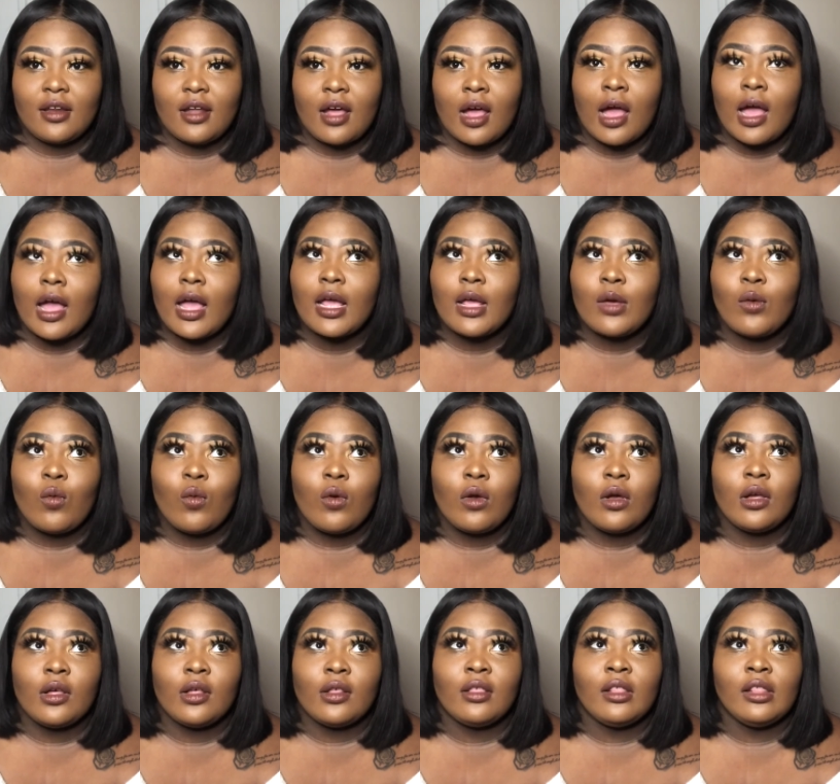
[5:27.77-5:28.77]
I
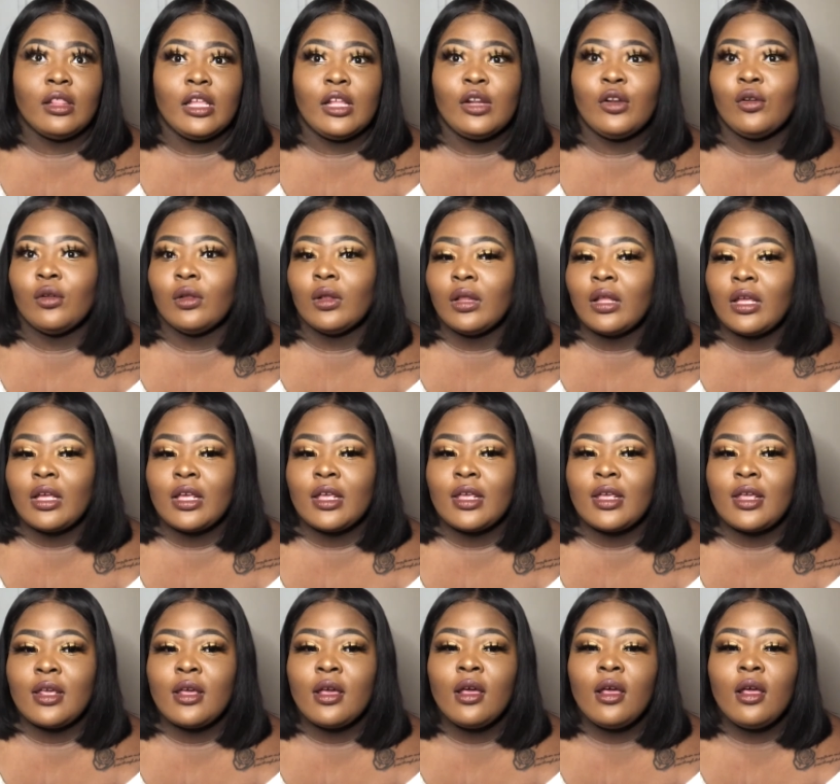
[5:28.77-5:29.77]
was
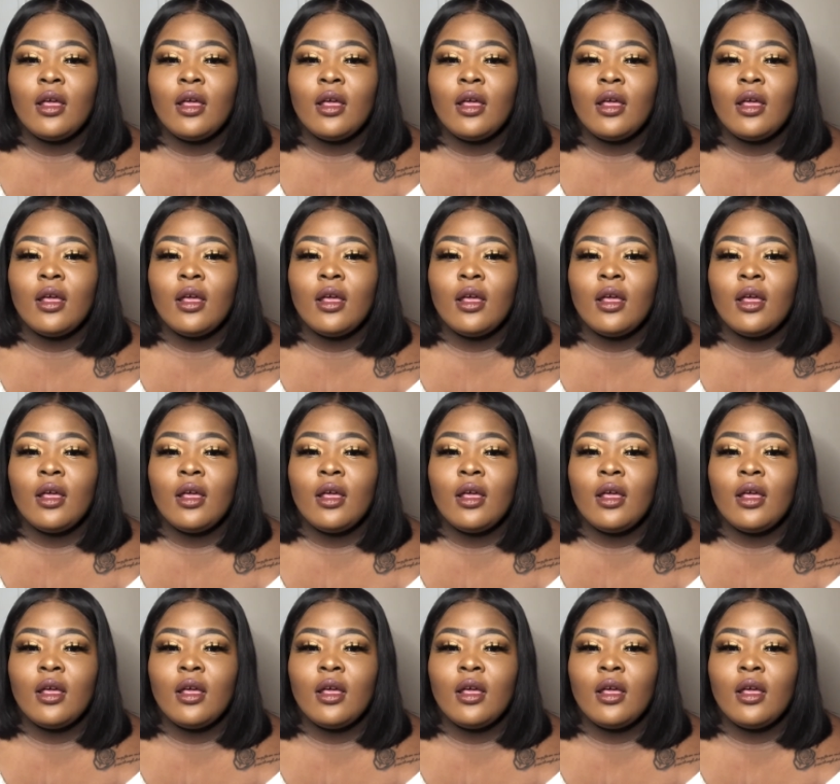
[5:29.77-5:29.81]
literally